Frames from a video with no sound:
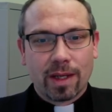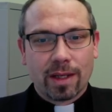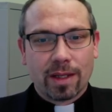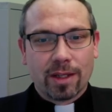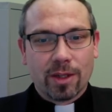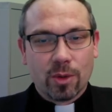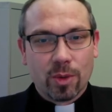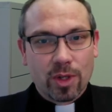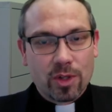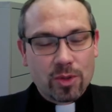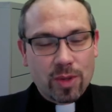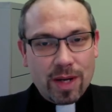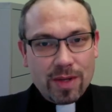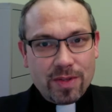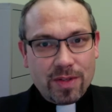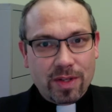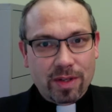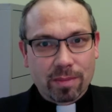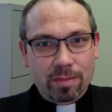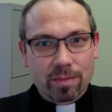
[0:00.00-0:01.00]
you
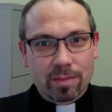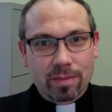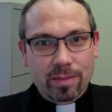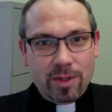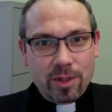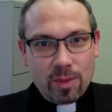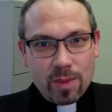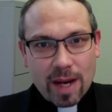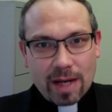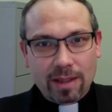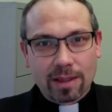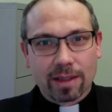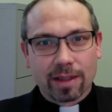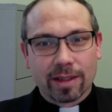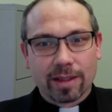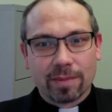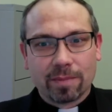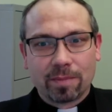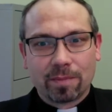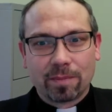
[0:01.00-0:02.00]
address him directly.
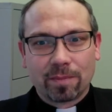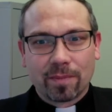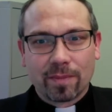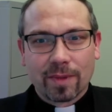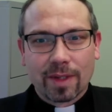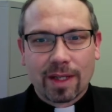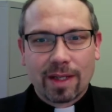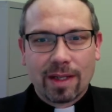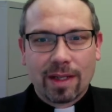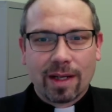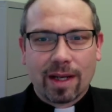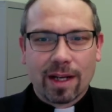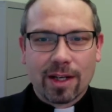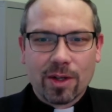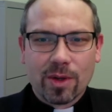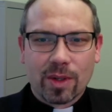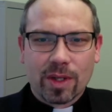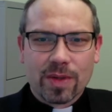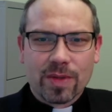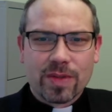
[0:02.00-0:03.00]
And
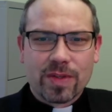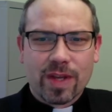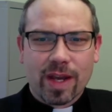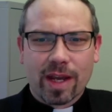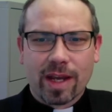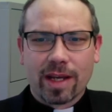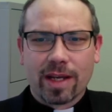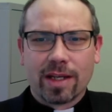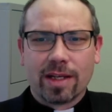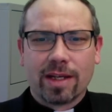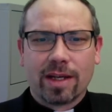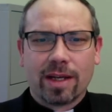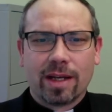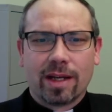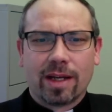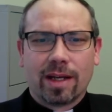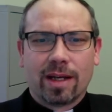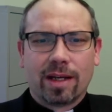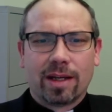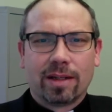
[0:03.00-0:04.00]
you can say,
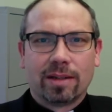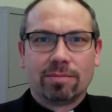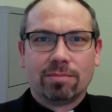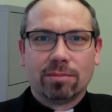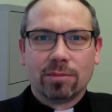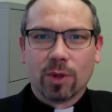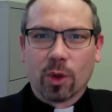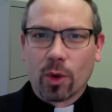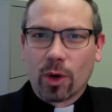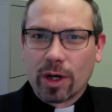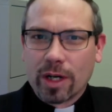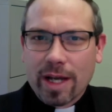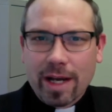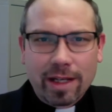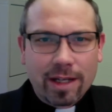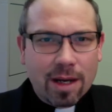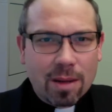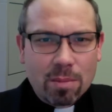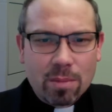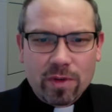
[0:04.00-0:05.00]
Lord, I
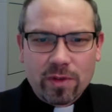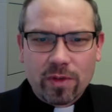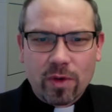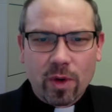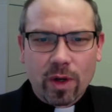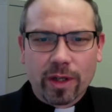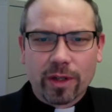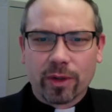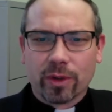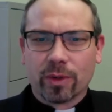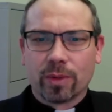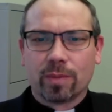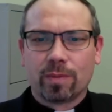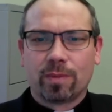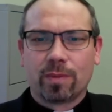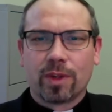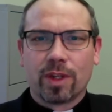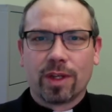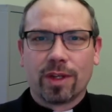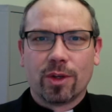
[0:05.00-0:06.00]
come before you.
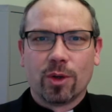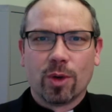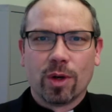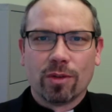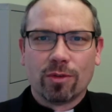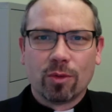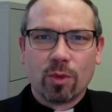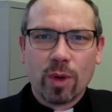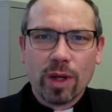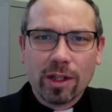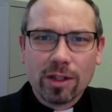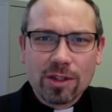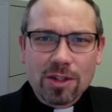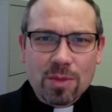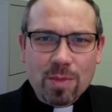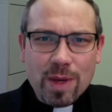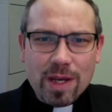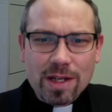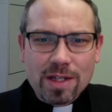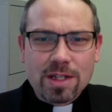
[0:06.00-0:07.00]
You have willed
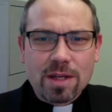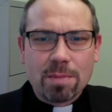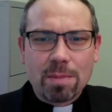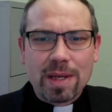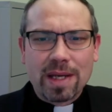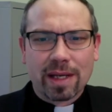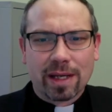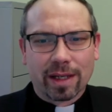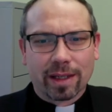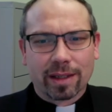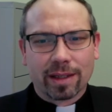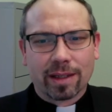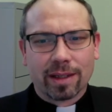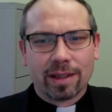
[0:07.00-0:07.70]
me into being.